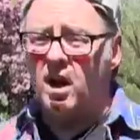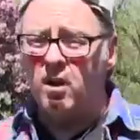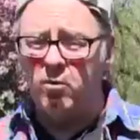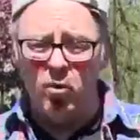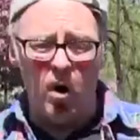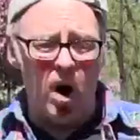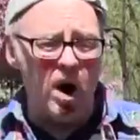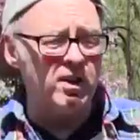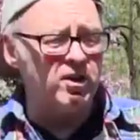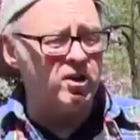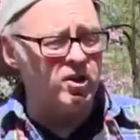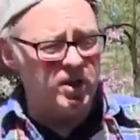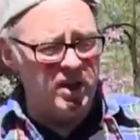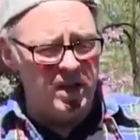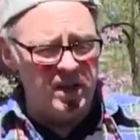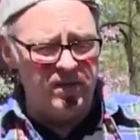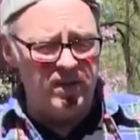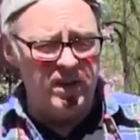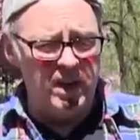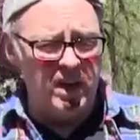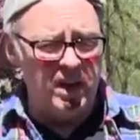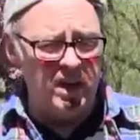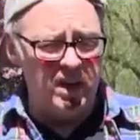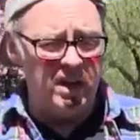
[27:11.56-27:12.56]
I watch
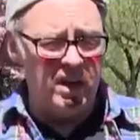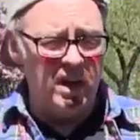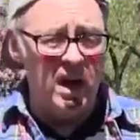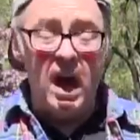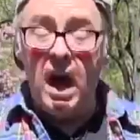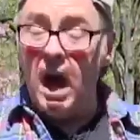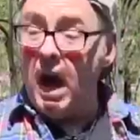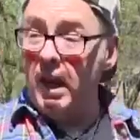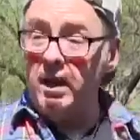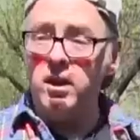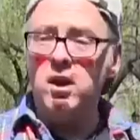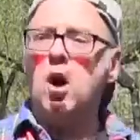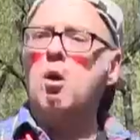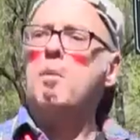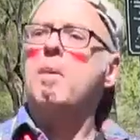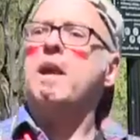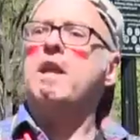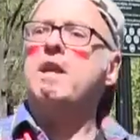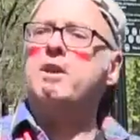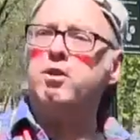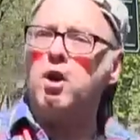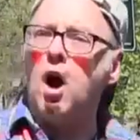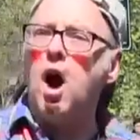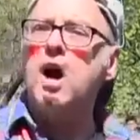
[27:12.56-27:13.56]
TV, and
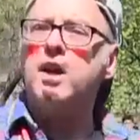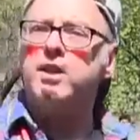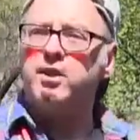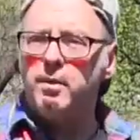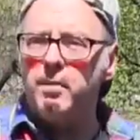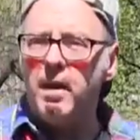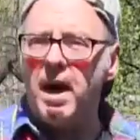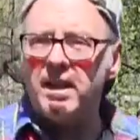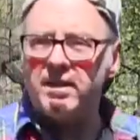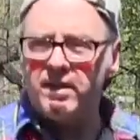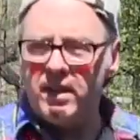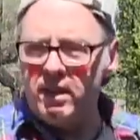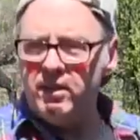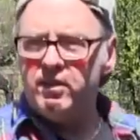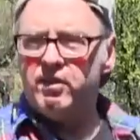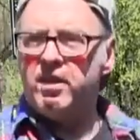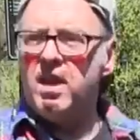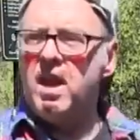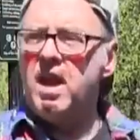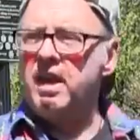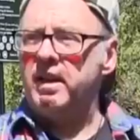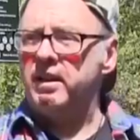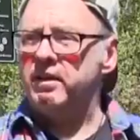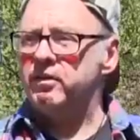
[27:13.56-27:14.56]
nobody talks about these
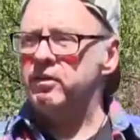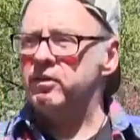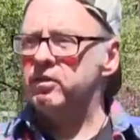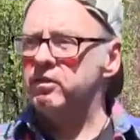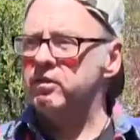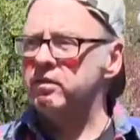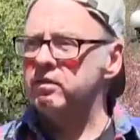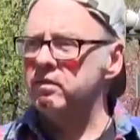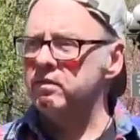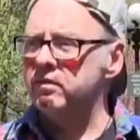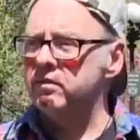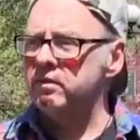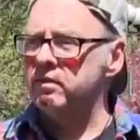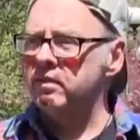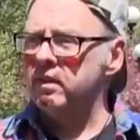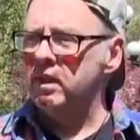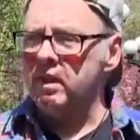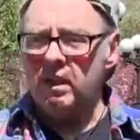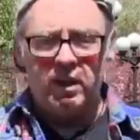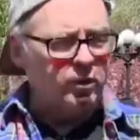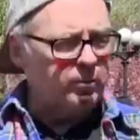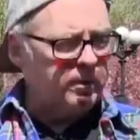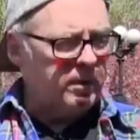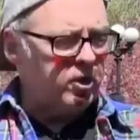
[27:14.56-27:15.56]
things,
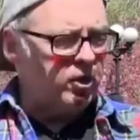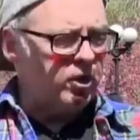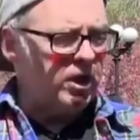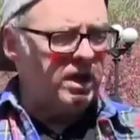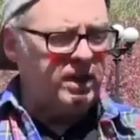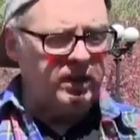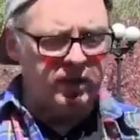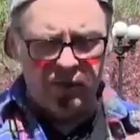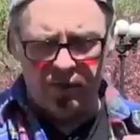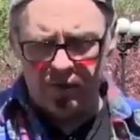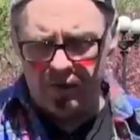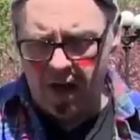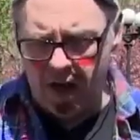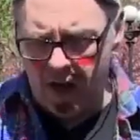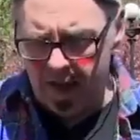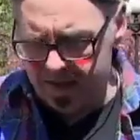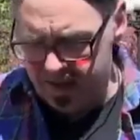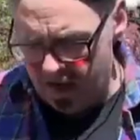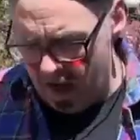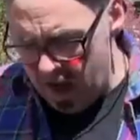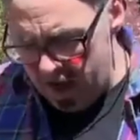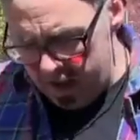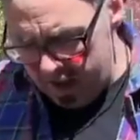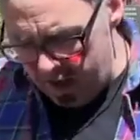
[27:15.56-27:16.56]
these machines of death.
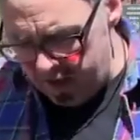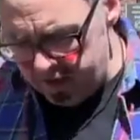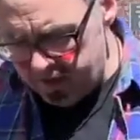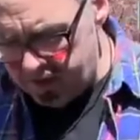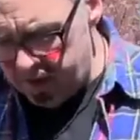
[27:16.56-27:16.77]
They